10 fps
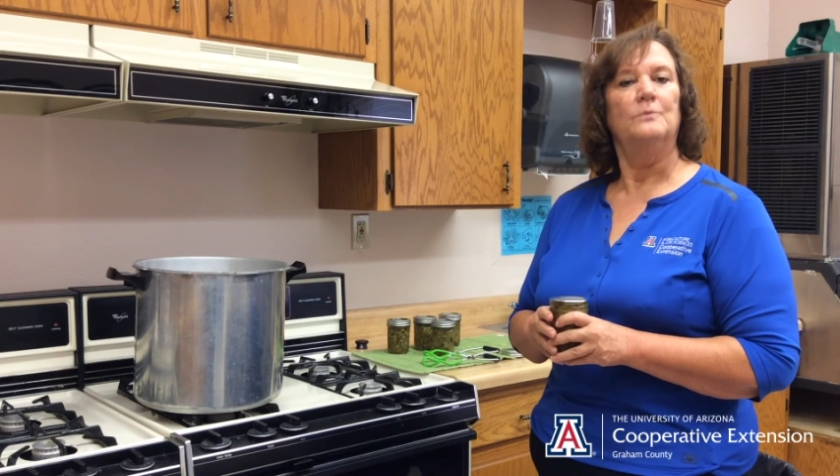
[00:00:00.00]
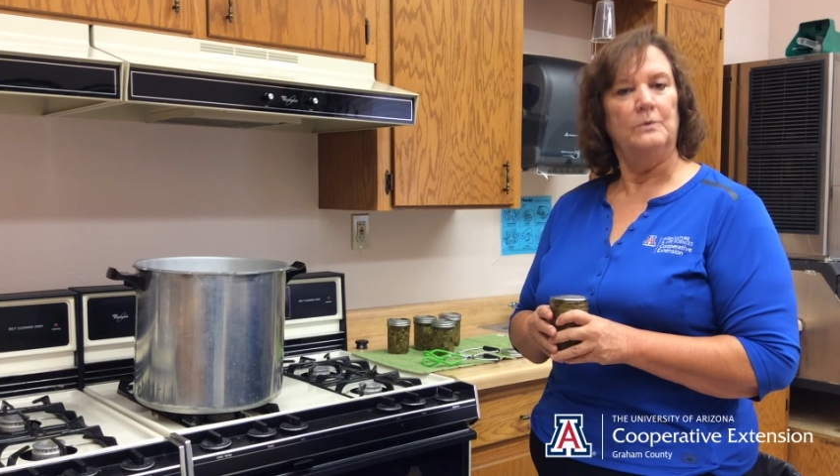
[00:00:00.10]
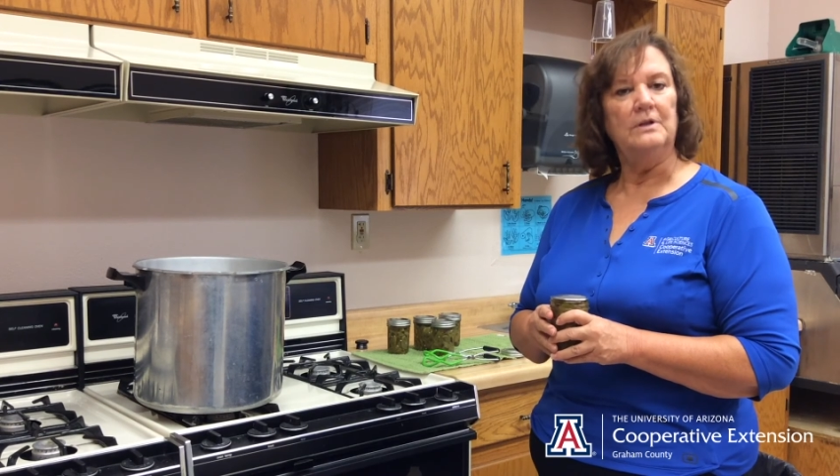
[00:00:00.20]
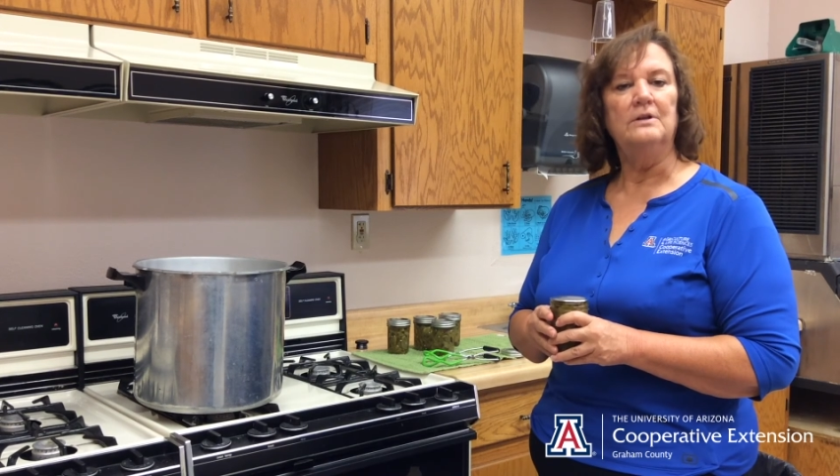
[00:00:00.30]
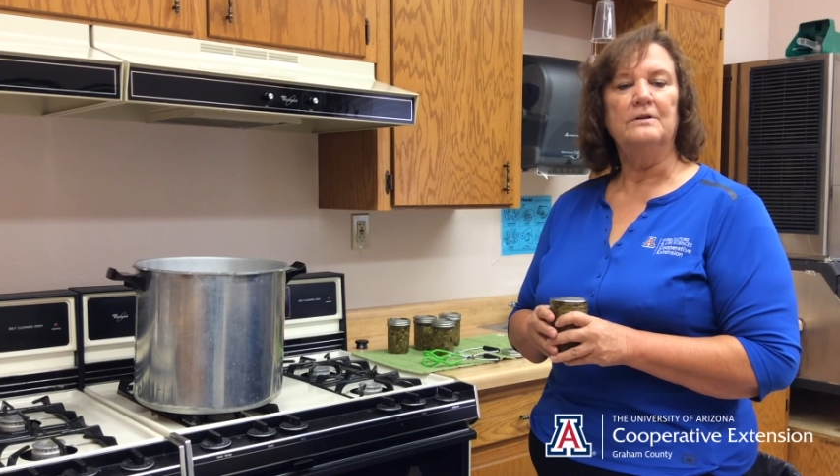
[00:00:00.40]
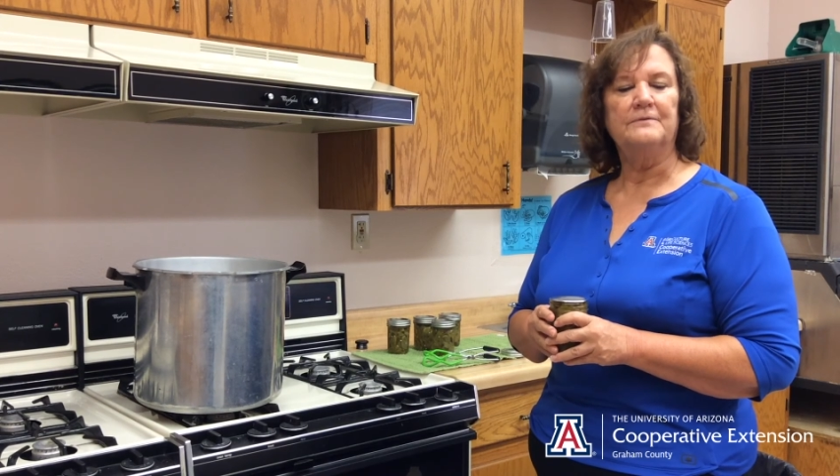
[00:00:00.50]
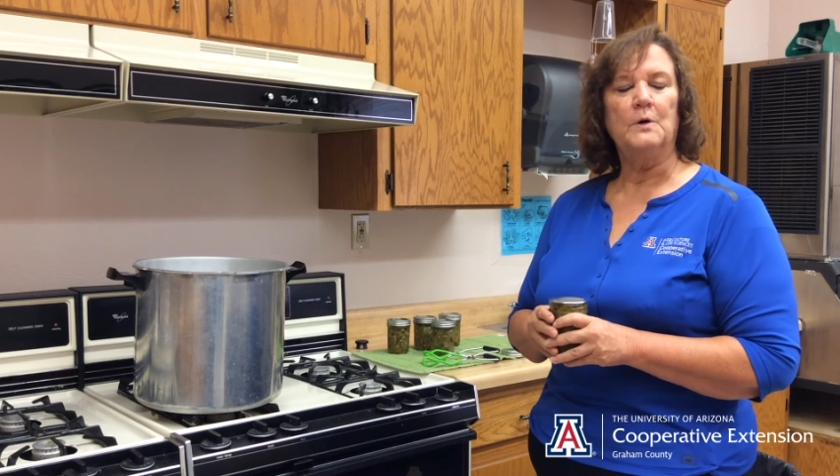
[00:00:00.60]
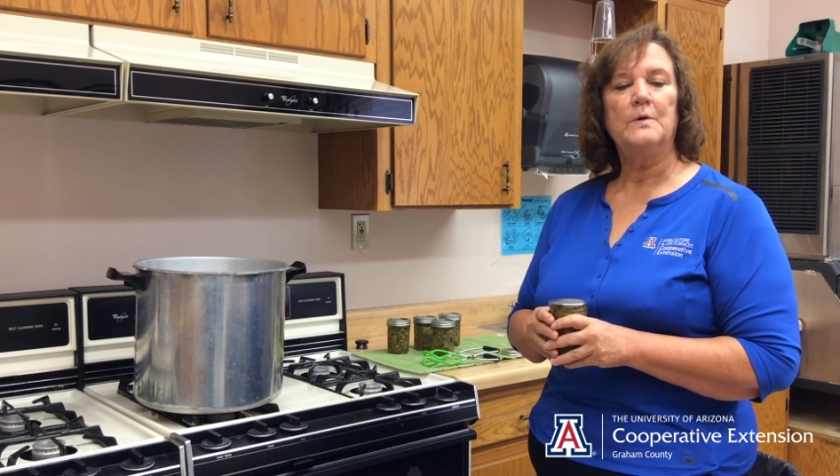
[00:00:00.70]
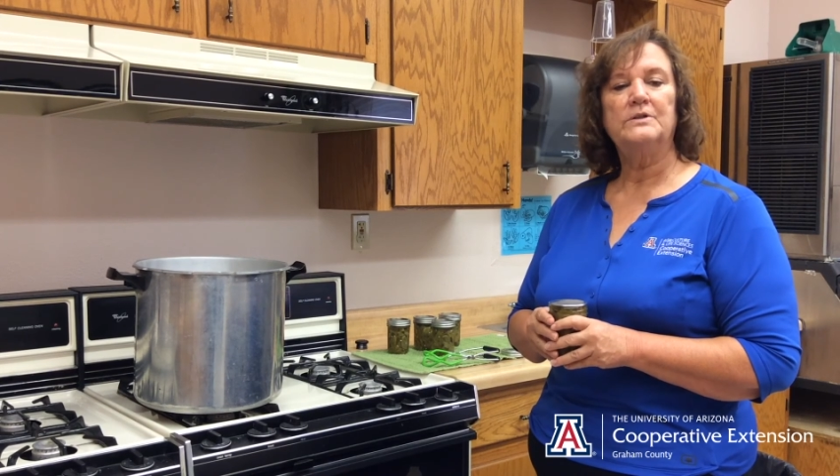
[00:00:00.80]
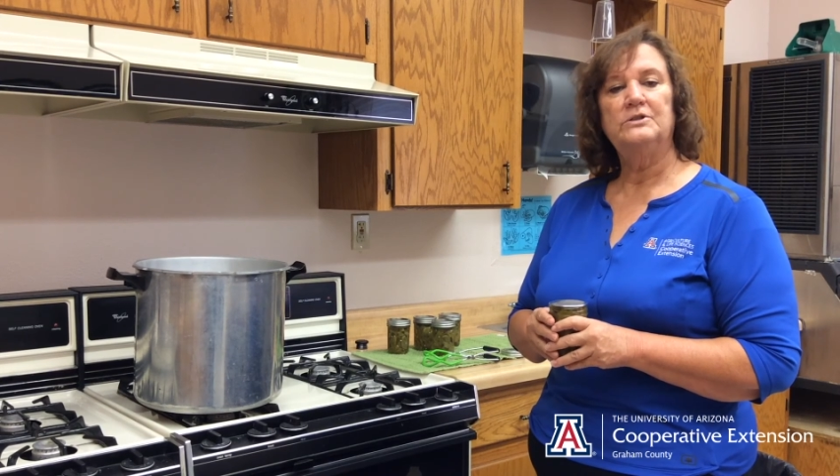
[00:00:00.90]
We'll look
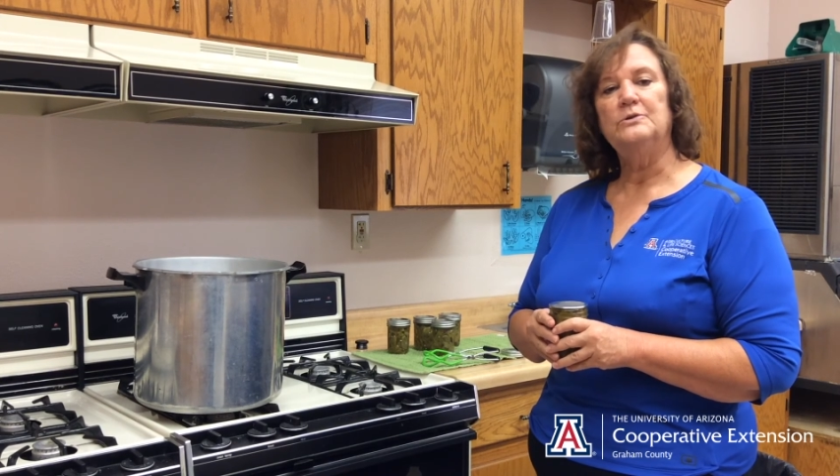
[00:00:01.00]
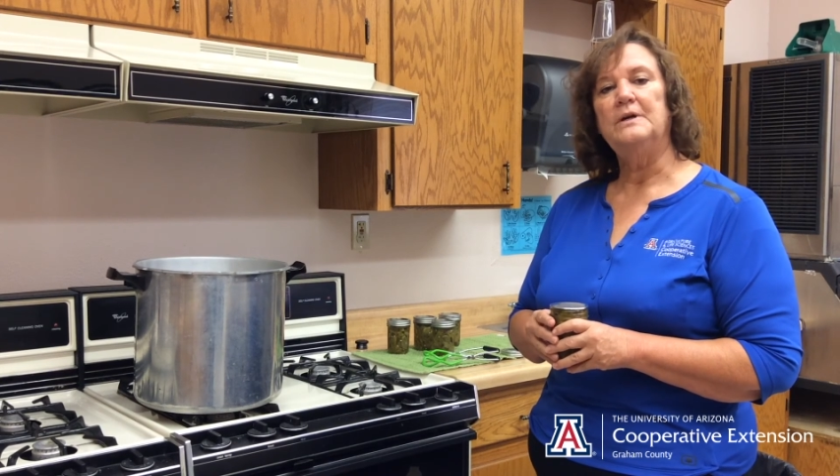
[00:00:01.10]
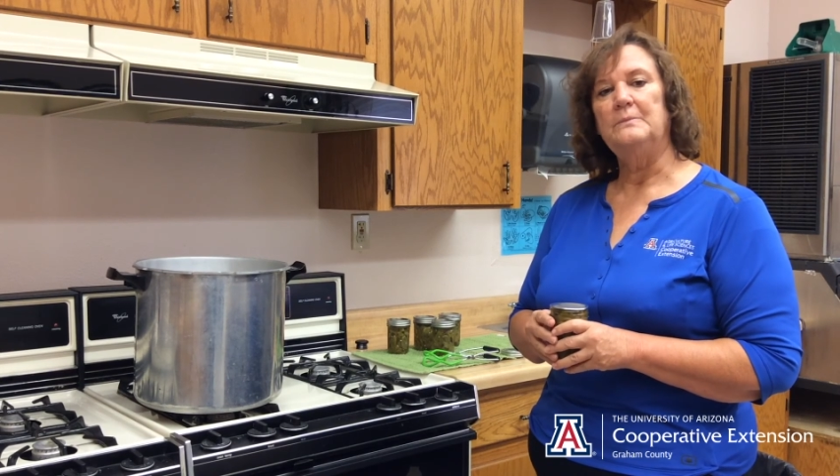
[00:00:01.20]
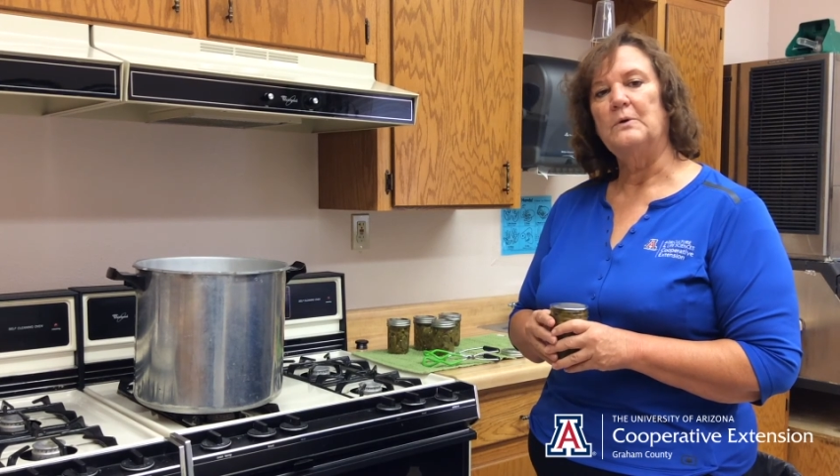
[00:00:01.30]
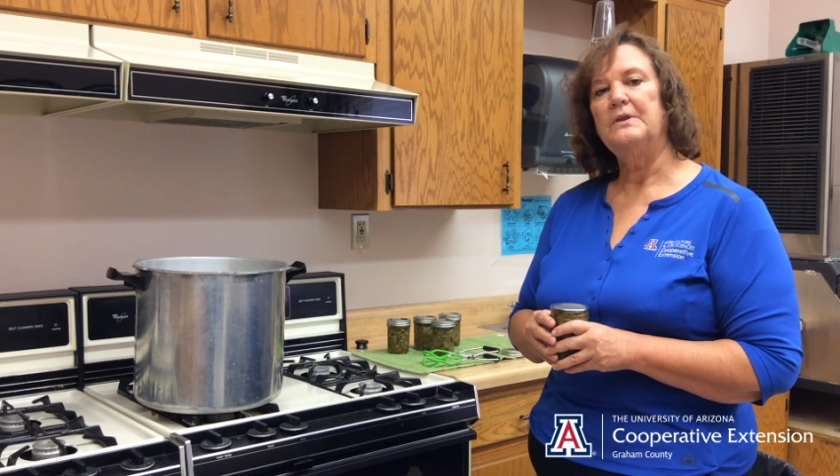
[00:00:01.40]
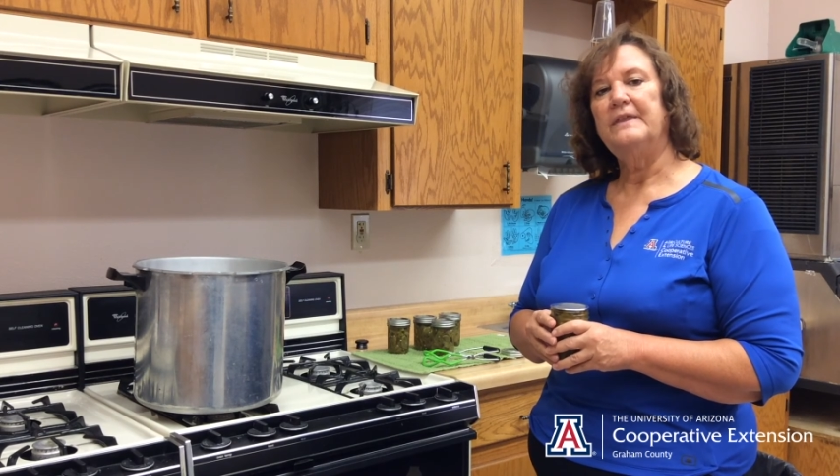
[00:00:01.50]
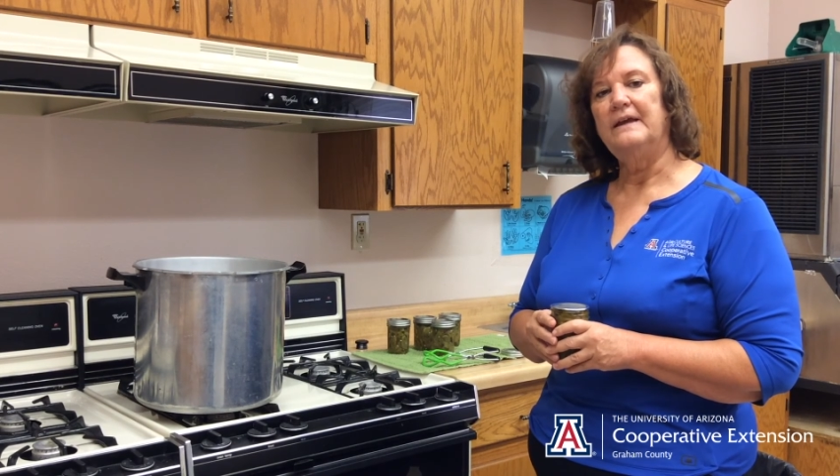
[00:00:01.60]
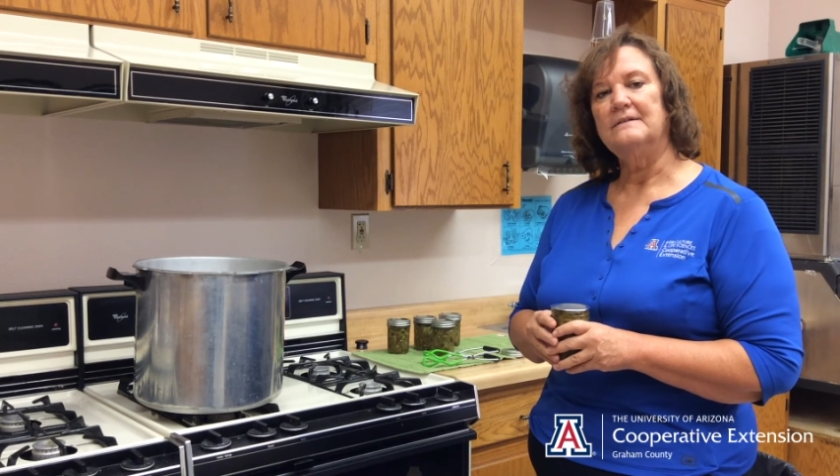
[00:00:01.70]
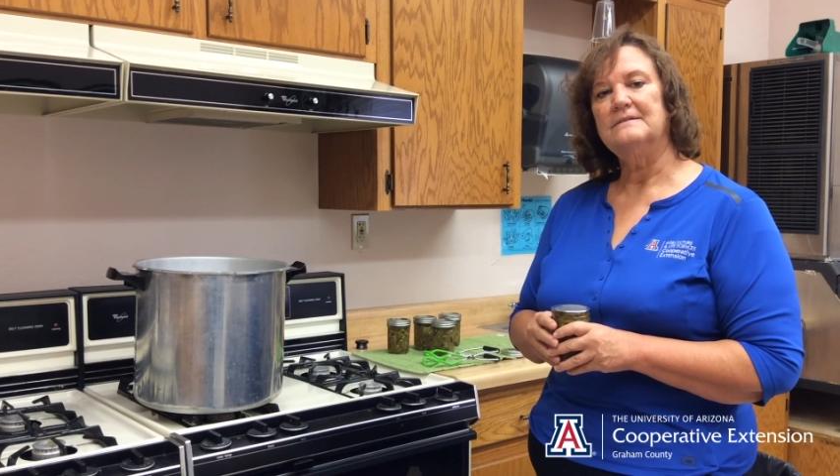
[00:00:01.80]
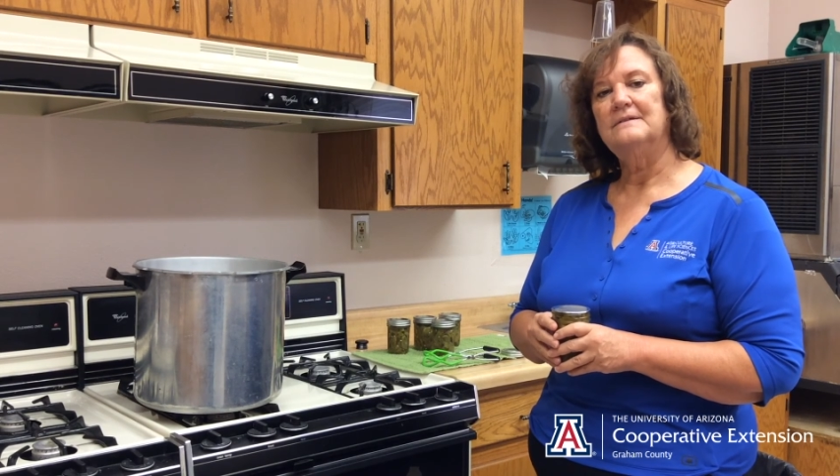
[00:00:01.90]
forward to doing more things.